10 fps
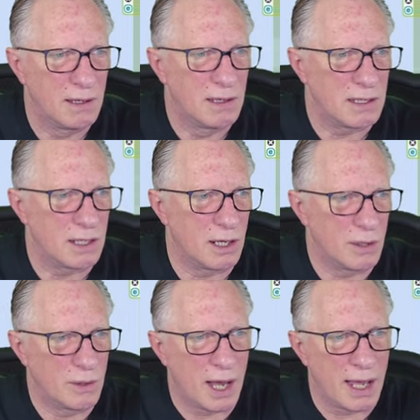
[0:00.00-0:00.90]

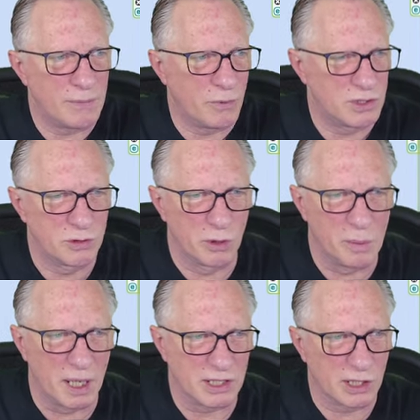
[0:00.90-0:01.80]
I withdrew a
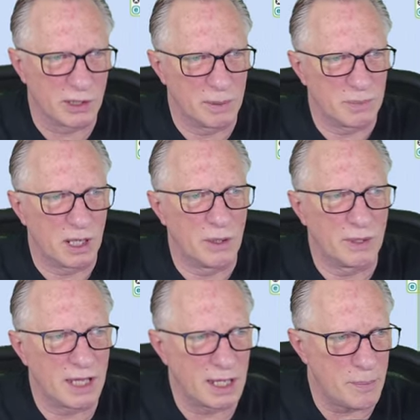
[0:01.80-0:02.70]
bunch of crypto and
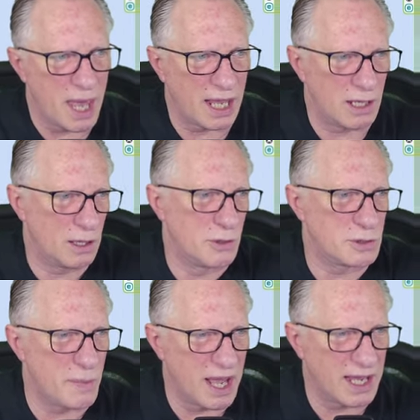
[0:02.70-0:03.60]
then the bank closed
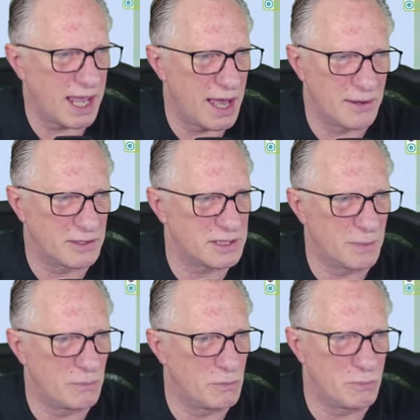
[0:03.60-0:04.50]
my account or
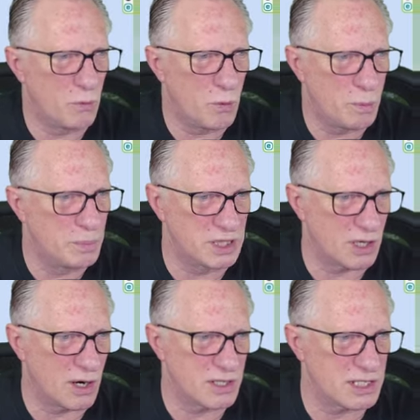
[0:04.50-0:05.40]
some
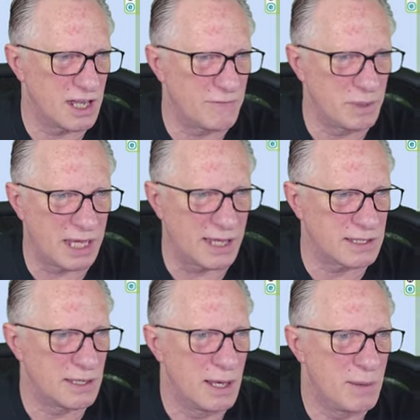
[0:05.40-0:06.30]
bizarre stuff, but that's
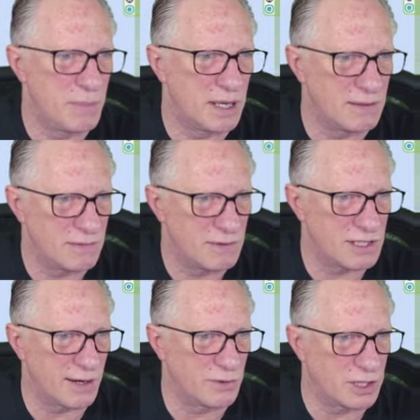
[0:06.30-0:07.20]
been
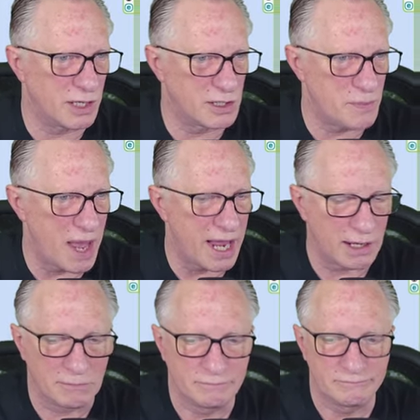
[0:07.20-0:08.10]
several years back.
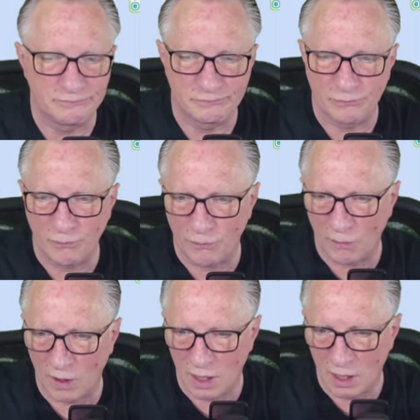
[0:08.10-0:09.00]

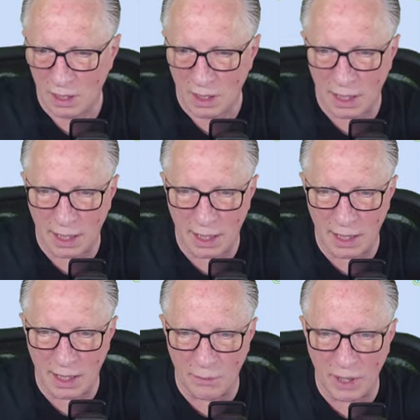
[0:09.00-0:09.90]

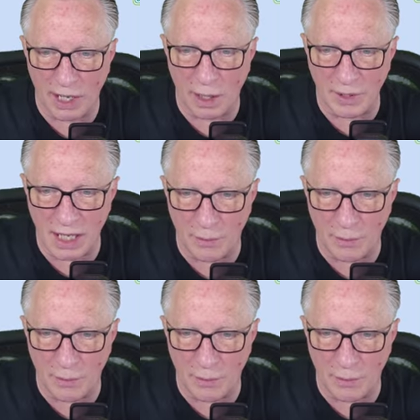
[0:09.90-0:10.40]
Where are we now?